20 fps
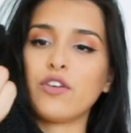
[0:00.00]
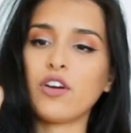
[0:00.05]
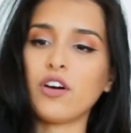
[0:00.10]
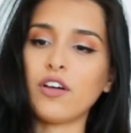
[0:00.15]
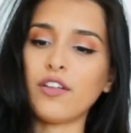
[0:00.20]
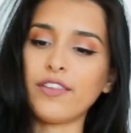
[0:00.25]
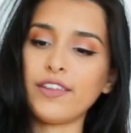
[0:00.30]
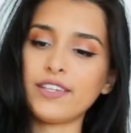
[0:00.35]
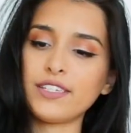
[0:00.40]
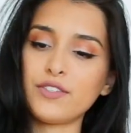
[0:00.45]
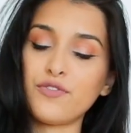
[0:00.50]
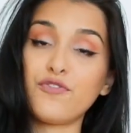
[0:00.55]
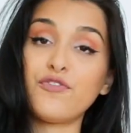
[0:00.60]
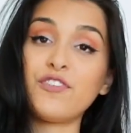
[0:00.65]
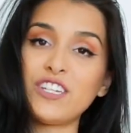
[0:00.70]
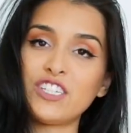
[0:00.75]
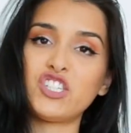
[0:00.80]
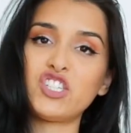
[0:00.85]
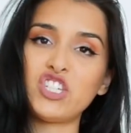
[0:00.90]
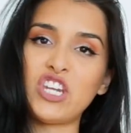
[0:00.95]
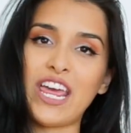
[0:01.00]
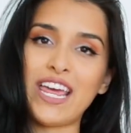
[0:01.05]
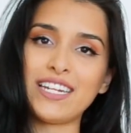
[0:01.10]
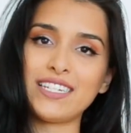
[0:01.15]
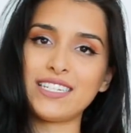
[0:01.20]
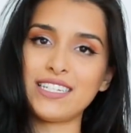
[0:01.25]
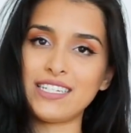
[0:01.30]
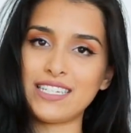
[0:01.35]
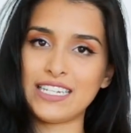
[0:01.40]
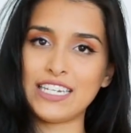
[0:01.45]
call this?
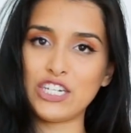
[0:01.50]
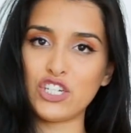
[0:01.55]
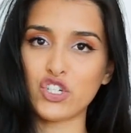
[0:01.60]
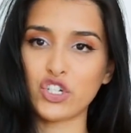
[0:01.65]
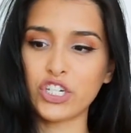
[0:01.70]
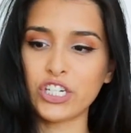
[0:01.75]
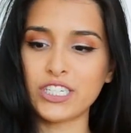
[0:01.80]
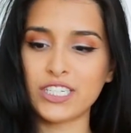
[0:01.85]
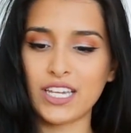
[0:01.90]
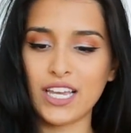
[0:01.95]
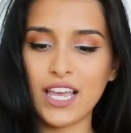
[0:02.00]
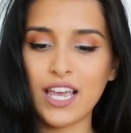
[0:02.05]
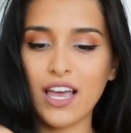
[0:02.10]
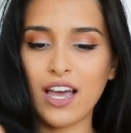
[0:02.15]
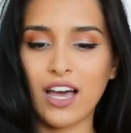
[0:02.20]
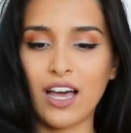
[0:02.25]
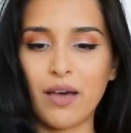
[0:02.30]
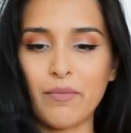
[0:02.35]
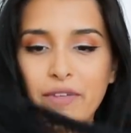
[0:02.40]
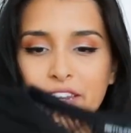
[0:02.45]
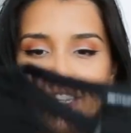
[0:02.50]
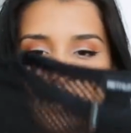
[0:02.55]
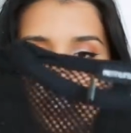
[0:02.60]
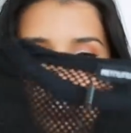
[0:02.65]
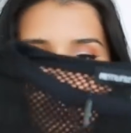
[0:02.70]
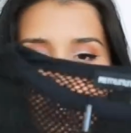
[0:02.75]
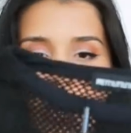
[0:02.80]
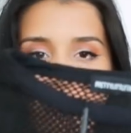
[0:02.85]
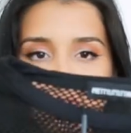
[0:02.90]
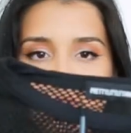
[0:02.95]
Fishnet t-shirt, and it's a
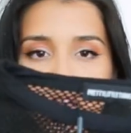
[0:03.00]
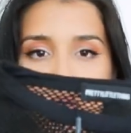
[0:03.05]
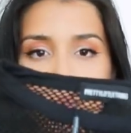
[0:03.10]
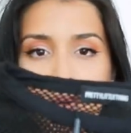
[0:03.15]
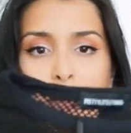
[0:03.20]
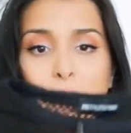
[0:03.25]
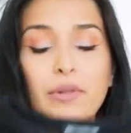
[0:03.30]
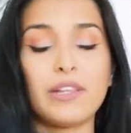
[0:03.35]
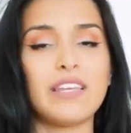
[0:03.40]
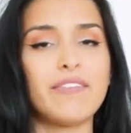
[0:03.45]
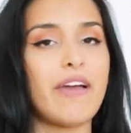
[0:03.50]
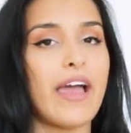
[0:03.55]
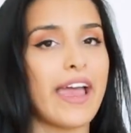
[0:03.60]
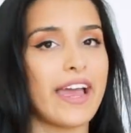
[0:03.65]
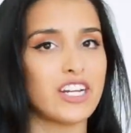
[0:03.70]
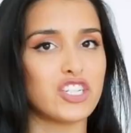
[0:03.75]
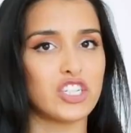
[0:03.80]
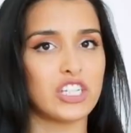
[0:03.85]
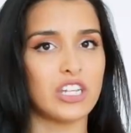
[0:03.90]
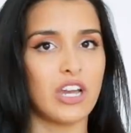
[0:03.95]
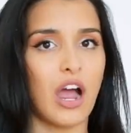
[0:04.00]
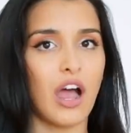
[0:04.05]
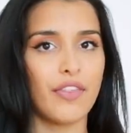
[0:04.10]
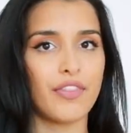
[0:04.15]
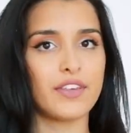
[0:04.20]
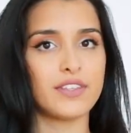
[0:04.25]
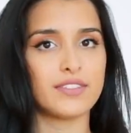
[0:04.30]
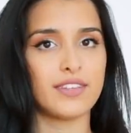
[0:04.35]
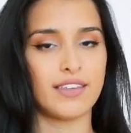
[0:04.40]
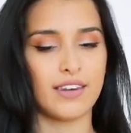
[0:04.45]
crop top. I believe I actually got
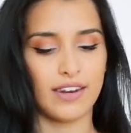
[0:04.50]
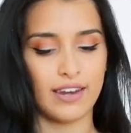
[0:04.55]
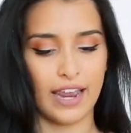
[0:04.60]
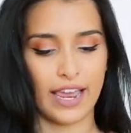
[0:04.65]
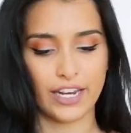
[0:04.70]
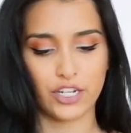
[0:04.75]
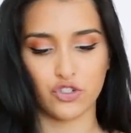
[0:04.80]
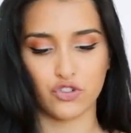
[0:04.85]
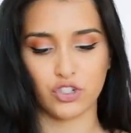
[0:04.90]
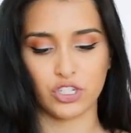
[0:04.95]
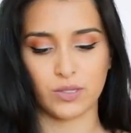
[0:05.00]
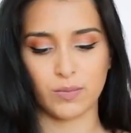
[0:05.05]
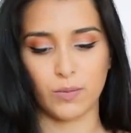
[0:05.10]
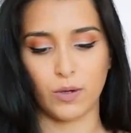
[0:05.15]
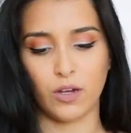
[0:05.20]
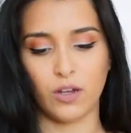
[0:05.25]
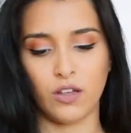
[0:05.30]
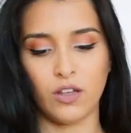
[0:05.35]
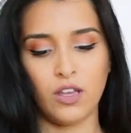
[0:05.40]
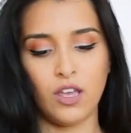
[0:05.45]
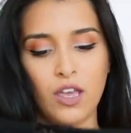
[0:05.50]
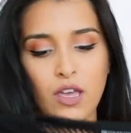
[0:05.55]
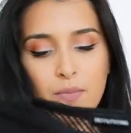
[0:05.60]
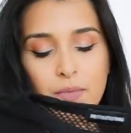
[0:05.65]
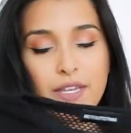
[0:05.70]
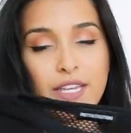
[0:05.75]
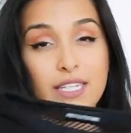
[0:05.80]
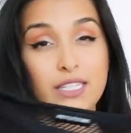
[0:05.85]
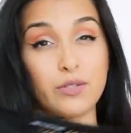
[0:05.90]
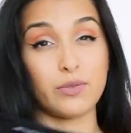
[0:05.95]
this in an extra small
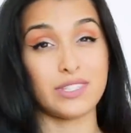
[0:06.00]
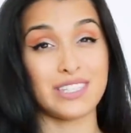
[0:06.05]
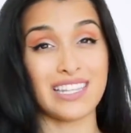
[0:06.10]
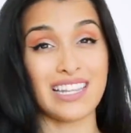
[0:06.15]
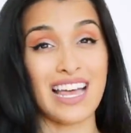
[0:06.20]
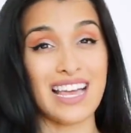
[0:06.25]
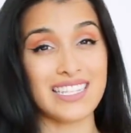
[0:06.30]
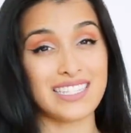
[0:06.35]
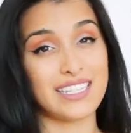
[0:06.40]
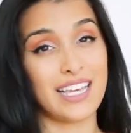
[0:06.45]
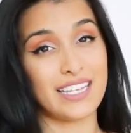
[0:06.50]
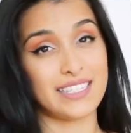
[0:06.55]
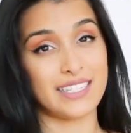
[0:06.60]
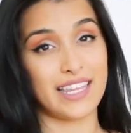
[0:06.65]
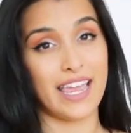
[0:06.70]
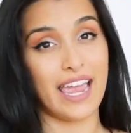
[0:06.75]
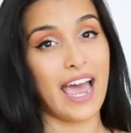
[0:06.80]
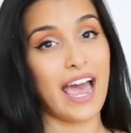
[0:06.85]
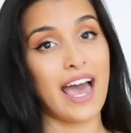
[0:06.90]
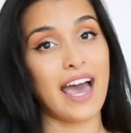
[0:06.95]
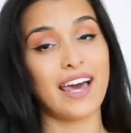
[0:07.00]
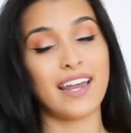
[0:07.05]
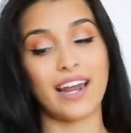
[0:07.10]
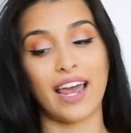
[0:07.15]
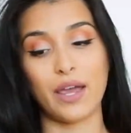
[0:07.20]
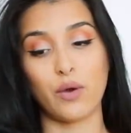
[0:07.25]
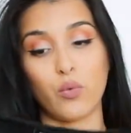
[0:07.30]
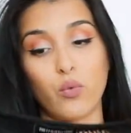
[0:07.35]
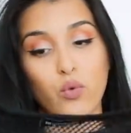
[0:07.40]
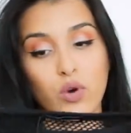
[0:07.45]
because it was the last size they had.
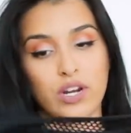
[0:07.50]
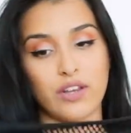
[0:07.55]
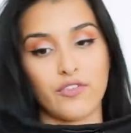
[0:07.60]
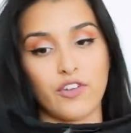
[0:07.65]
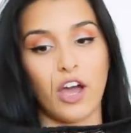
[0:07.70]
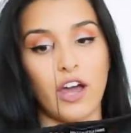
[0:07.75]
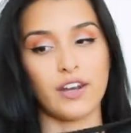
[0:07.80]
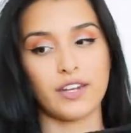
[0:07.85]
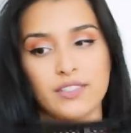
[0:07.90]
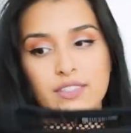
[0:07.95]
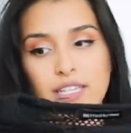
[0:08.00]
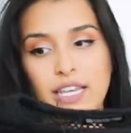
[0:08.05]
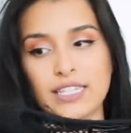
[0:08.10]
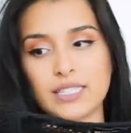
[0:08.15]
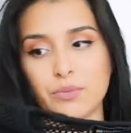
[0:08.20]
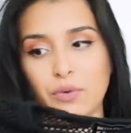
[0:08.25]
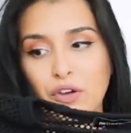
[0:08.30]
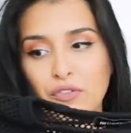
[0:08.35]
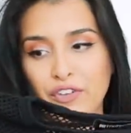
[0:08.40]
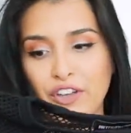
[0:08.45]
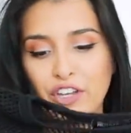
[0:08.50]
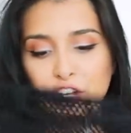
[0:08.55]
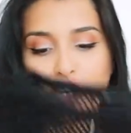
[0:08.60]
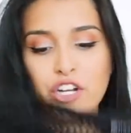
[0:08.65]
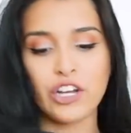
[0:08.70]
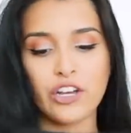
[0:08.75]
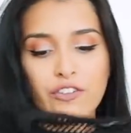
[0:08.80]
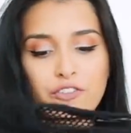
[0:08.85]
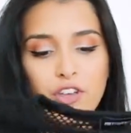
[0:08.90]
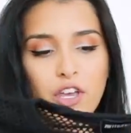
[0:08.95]
I would have gotten a size small if I
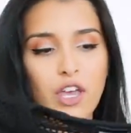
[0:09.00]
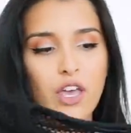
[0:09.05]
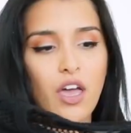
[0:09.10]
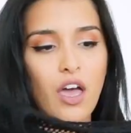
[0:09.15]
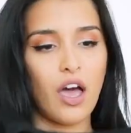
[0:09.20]
could have,